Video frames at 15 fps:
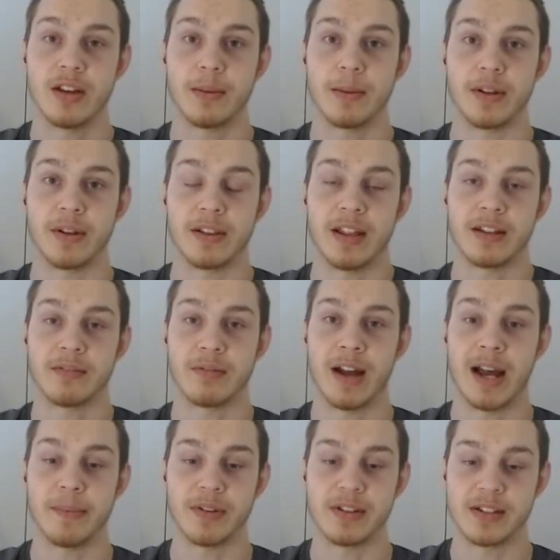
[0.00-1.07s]
But that's what
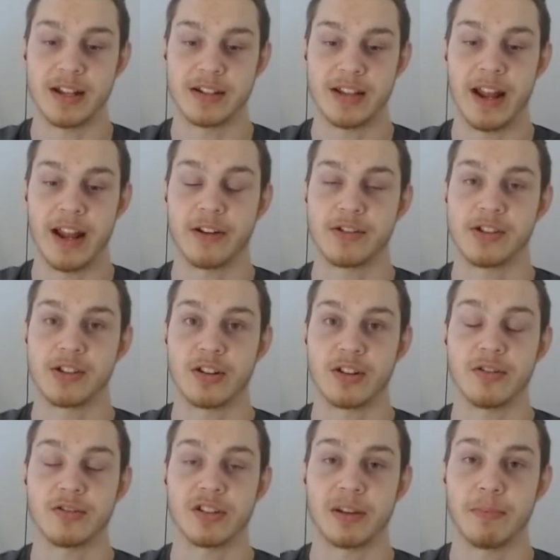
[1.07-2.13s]
happens. That's Anderson's
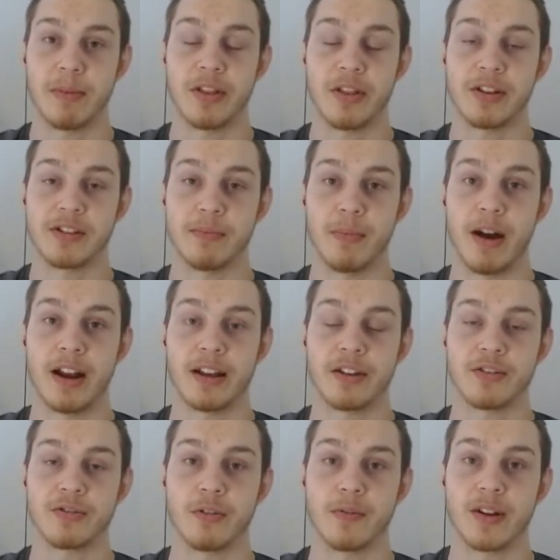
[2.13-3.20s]
cultic methods of mind
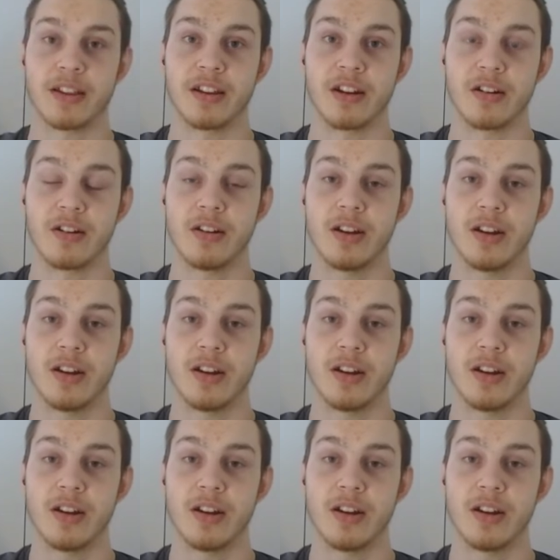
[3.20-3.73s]
control right there.